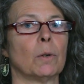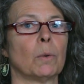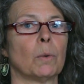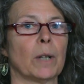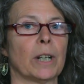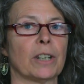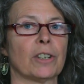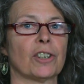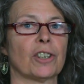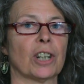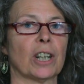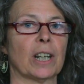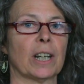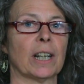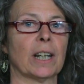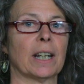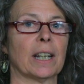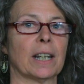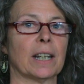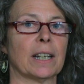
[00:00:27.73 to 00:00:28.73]
which
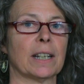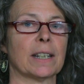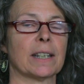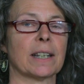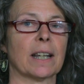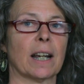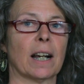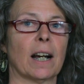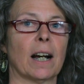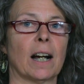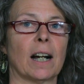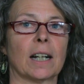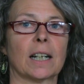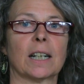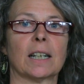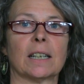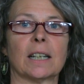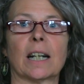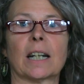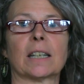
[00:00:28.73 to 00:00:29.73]
is a
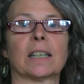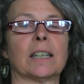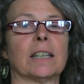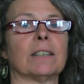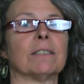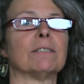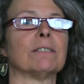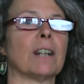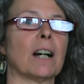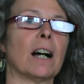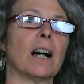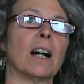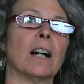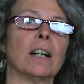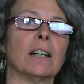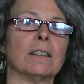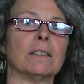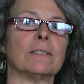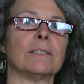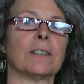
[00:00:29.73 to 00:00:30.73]
collective
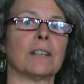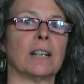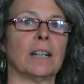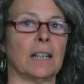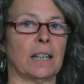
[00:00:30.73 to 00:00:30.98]
of